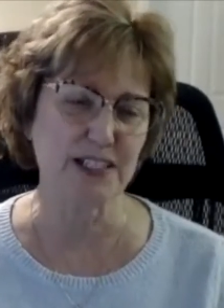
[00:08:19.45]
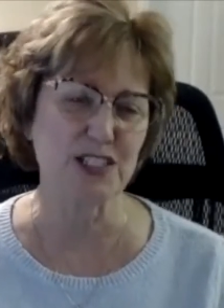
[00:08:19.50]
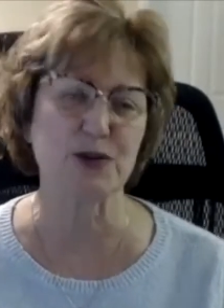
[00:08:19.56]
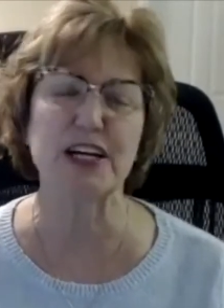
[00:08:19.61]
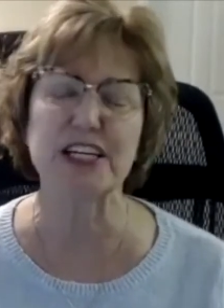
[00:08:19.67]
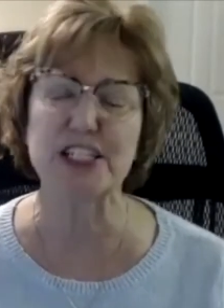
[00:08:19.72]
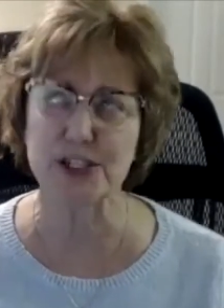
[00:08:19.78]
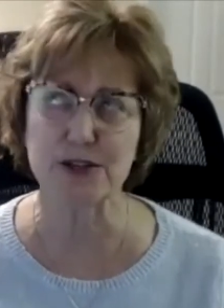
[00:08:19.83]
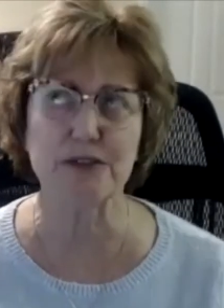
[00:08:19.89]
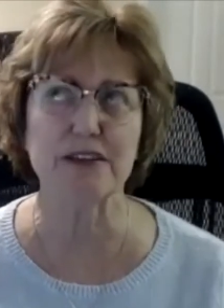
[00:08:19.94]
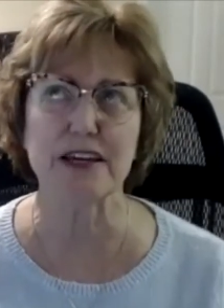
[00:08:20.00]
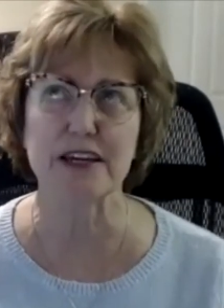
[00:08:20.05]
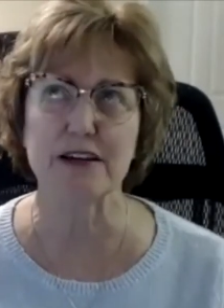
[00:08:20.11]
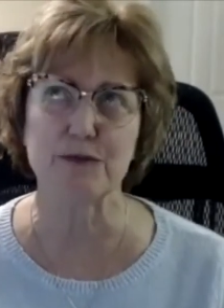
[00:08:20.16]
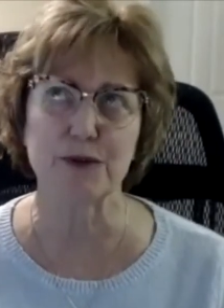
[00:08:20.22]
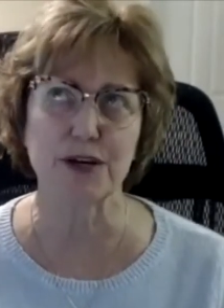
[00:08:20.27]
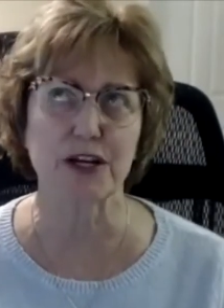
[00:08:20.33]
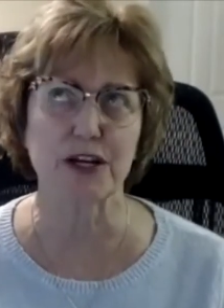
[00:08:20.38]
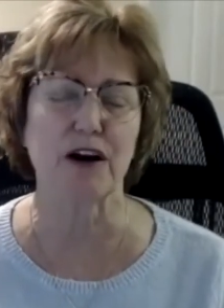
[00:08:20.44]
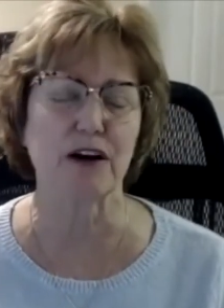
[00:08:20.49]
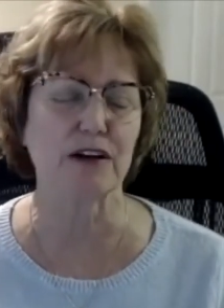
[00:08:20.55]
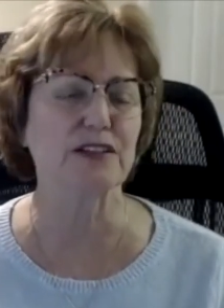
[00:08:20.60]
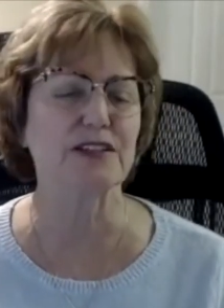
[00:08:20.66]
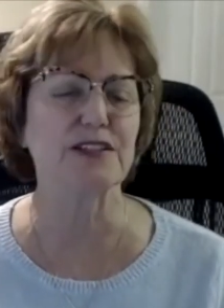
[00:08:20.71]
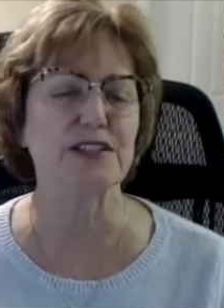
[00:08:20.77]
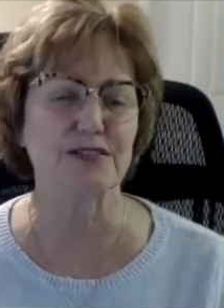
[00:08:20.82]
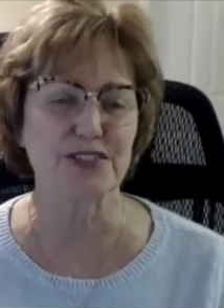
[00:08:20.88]
So I do think
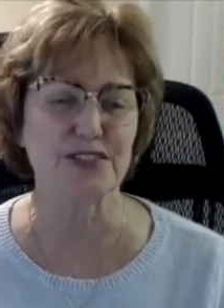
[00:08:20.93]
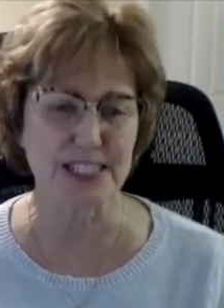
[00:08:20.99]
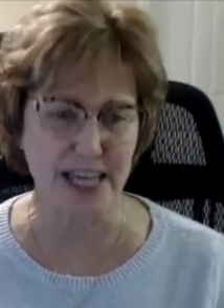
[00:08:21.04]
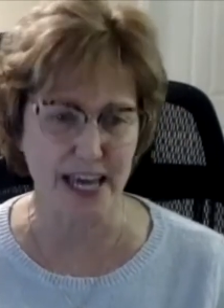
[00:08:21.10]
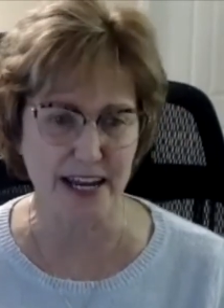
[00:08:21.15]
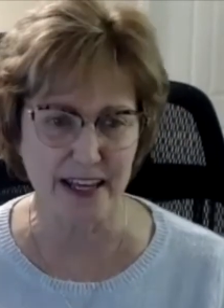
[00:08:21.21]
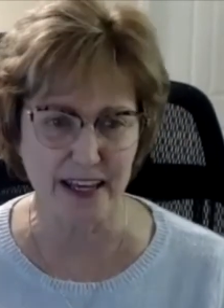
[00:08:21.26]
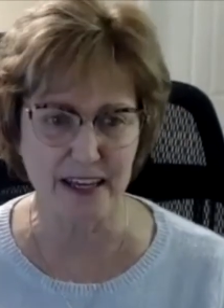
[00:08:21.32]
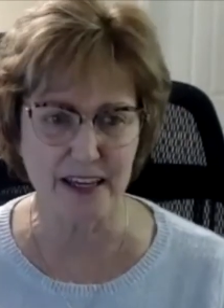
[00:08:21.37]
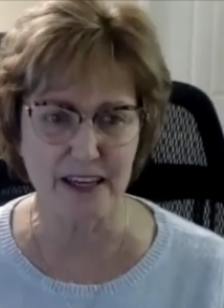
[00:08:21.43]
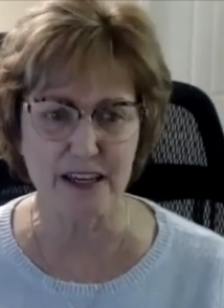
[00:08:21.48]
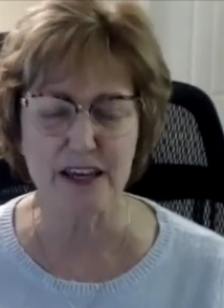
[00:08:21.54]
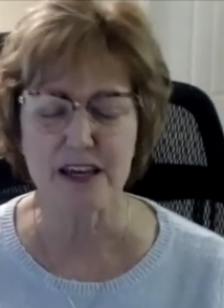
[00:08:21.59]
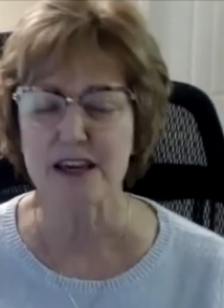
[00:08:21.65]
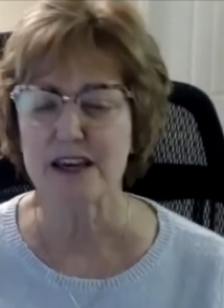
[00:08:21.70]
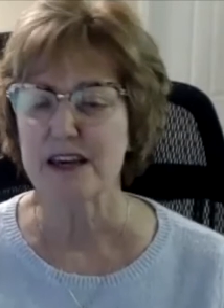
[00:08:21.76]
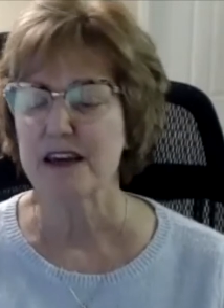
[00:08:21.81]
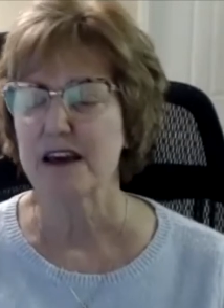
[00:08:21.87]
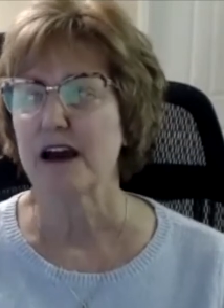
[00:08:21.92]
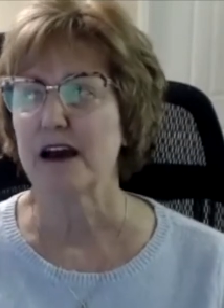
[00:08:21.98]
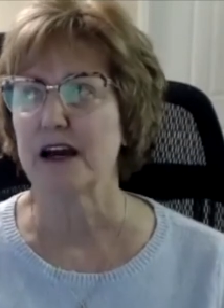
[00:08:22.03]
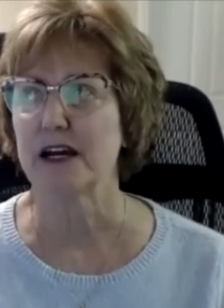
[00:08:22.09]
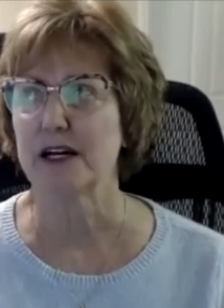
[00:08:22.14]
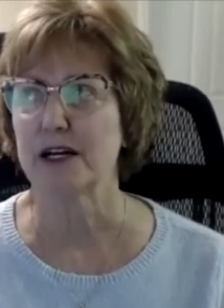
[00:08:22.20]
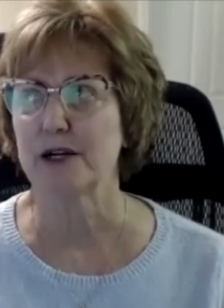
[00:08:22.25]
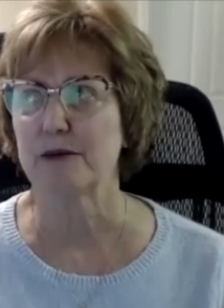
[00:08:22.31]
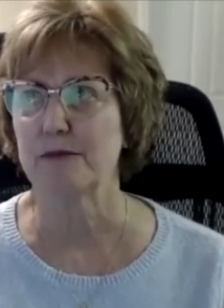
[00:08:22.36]
regardless of setting,
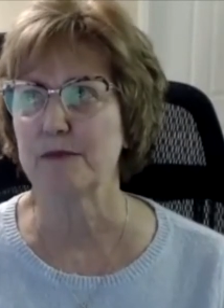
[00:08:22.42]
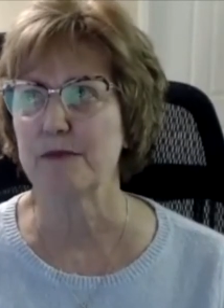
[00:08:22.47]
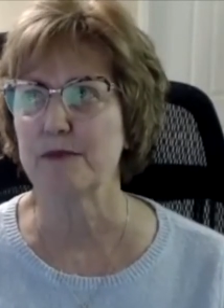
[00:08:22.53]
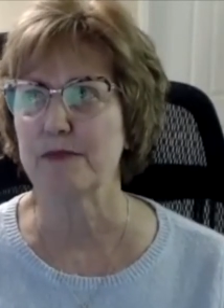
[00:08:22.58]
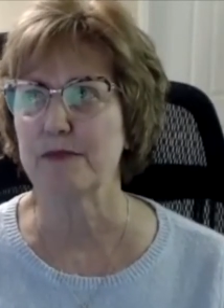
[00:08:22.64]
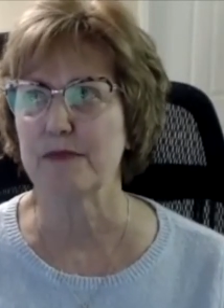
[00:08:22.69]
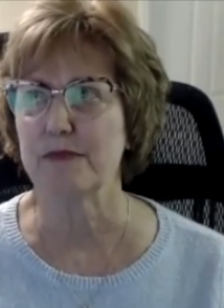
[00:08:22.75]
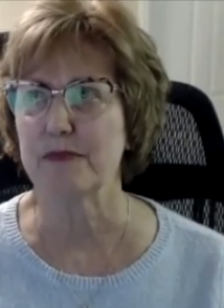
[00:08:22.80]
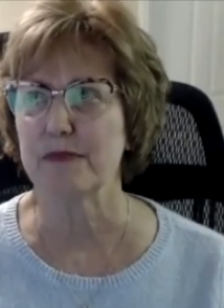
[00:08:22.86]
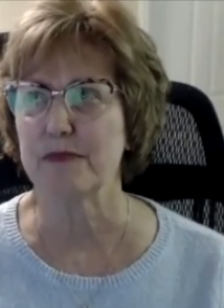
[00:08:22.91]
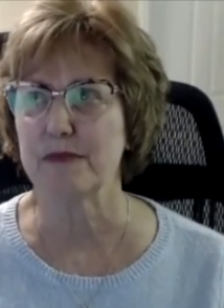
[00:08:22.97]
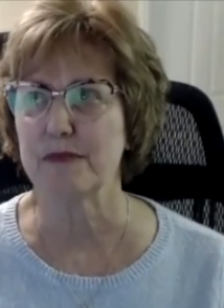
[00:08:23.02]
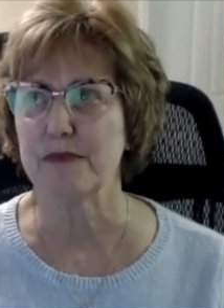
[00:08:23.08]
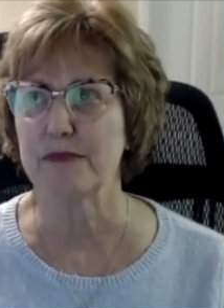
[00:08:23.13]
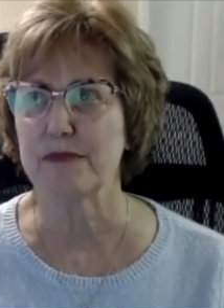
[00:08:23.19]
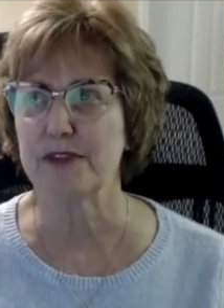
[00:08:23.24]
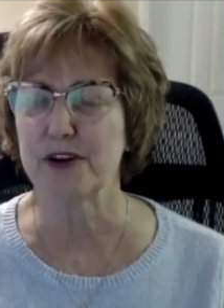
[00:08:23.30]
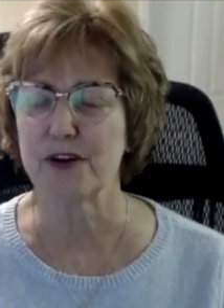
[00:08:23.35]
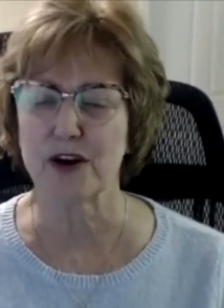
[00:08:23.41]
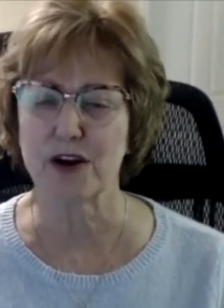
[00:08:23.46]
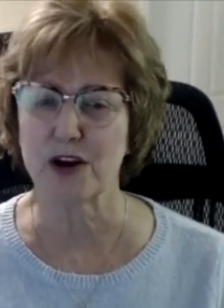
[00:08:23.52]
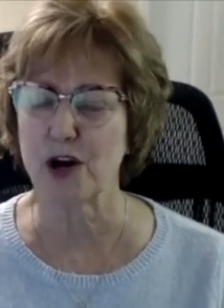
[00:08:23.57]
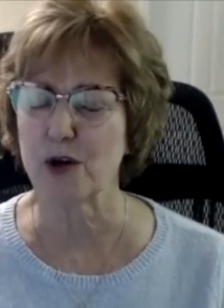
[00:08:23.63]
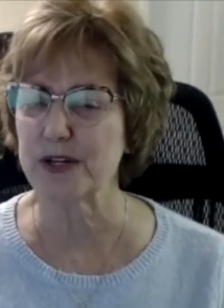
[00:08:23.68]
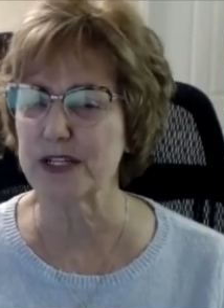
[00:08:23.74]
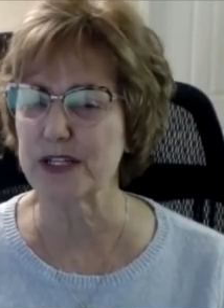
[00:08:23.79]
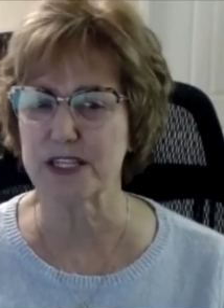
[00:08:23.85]
there are
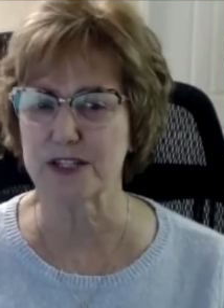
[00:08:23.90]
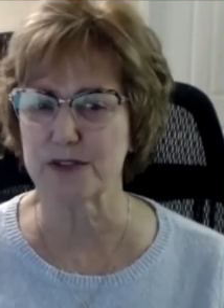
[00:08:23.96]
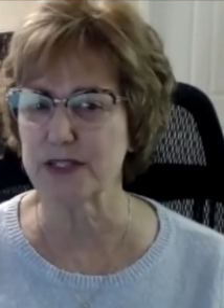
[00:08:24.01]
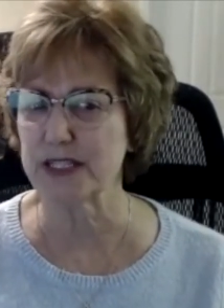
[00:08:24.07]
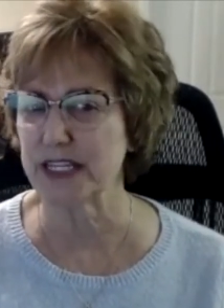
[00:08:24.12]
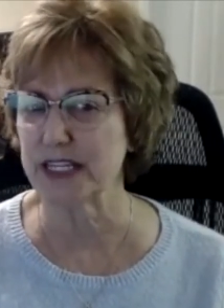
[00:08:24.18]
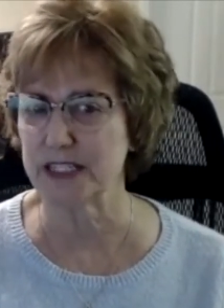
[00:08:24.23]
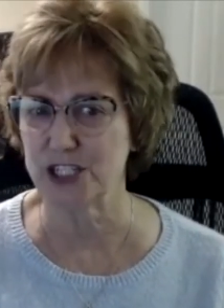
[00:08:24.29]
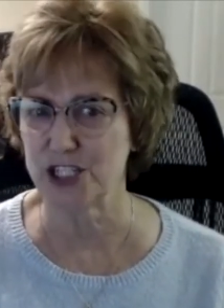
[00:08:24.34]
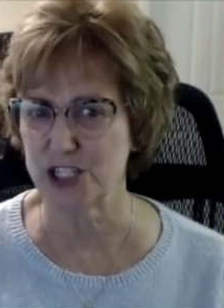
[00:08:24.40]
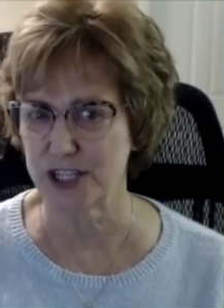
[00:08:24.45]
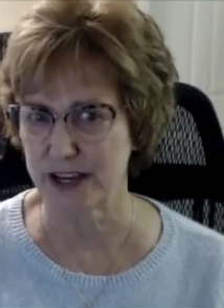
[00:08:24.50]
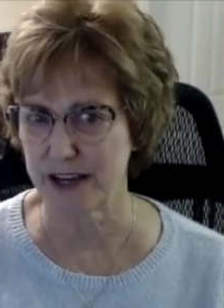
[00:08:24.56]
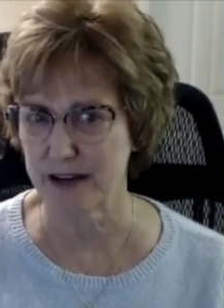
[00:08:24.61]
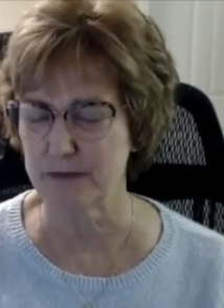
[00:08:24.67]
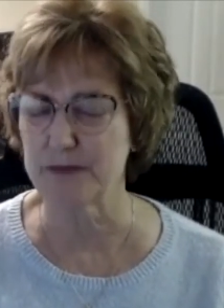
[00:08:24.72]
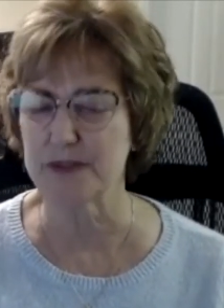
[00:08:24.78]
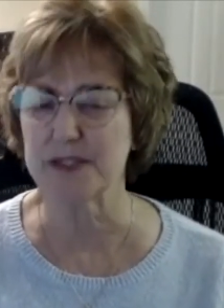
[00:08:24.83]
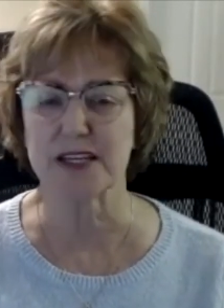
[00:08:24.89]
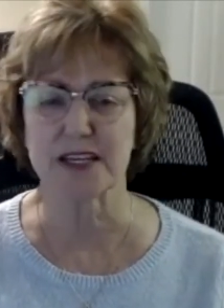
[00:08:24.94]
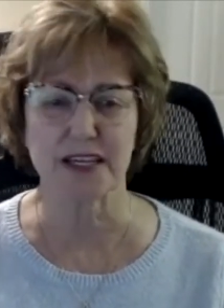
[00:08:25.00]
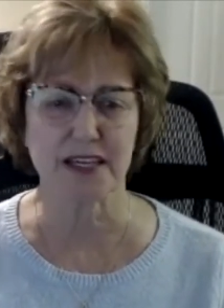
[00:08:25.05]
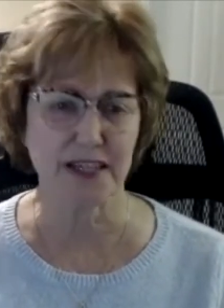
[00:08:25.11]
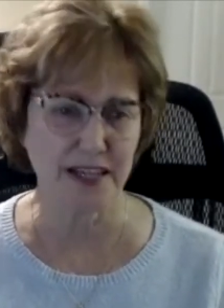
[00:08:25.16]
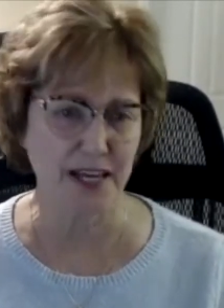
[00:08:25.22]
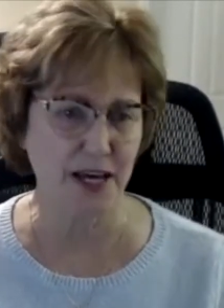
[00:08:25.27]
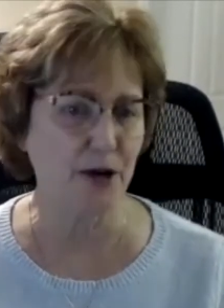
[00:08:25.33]
always those hidden gems that
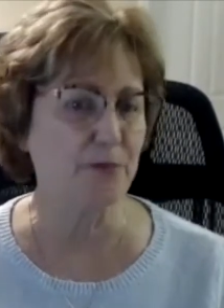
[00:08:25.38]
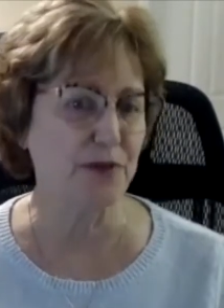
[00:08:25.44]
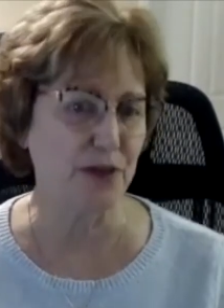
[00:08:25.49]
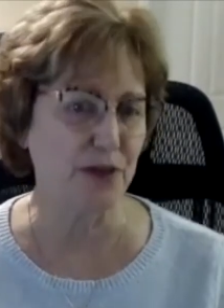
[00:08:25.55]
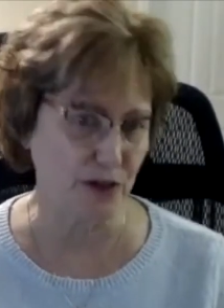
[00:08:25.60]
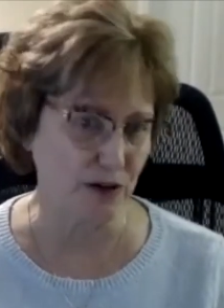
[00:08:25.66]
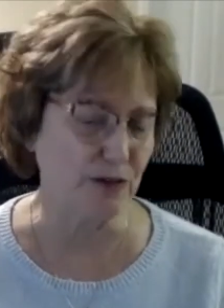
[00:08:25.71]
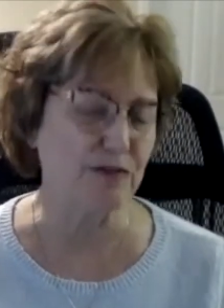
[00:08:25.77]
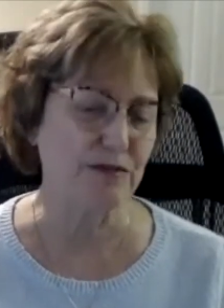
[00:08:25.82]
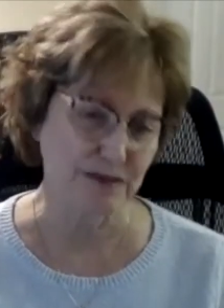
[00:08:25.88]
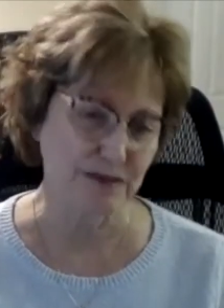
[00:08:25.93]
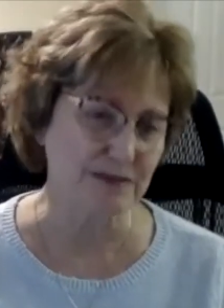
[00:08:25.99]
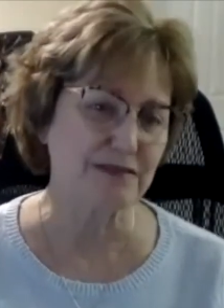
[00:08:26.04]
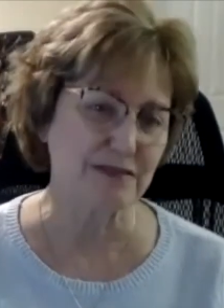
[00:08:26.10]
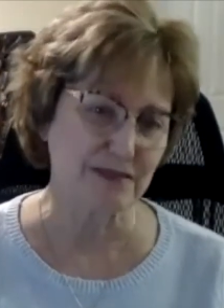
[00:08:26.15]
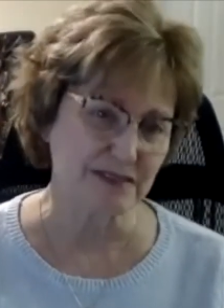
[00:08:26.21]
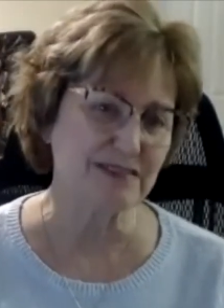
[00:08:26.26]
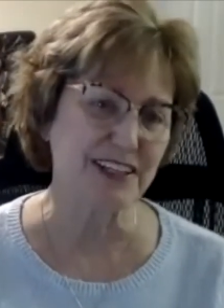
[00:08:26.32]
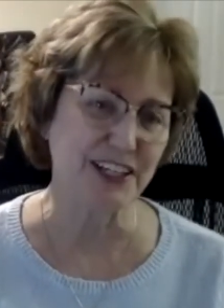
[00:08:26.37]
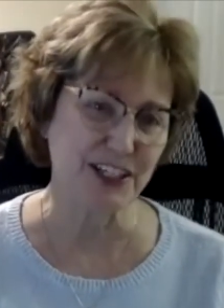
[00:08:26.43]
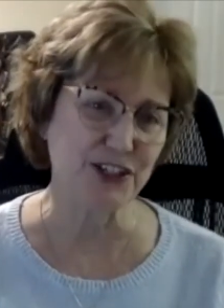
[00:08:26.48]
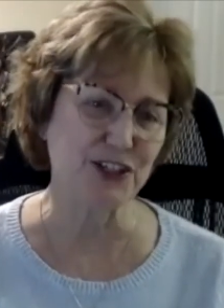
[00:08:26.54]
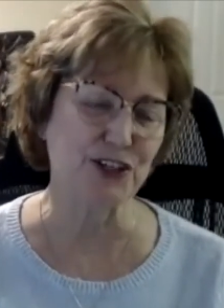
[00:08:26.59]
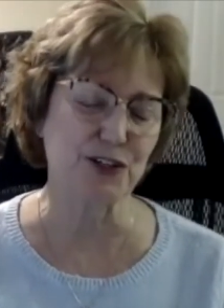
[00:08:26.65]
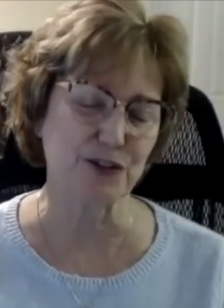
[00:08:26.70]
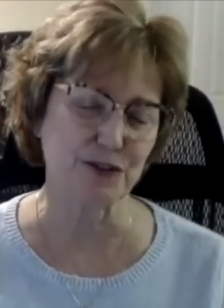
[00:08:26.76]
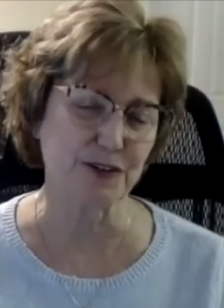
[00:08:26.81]
can help you in
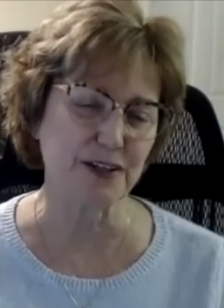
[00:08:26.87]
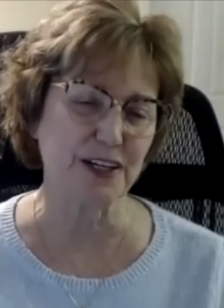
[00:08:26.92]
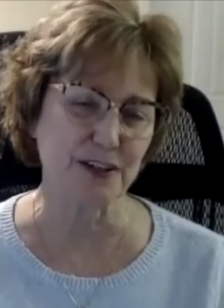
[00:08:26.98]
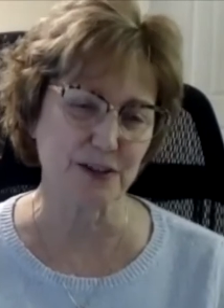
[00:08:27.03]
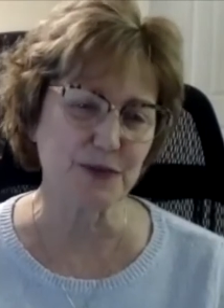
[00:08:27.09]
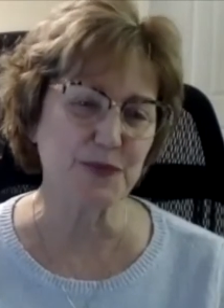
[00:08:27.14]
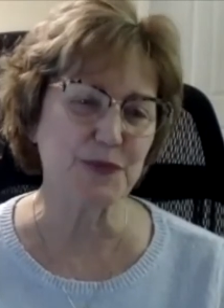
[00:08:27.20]
your career.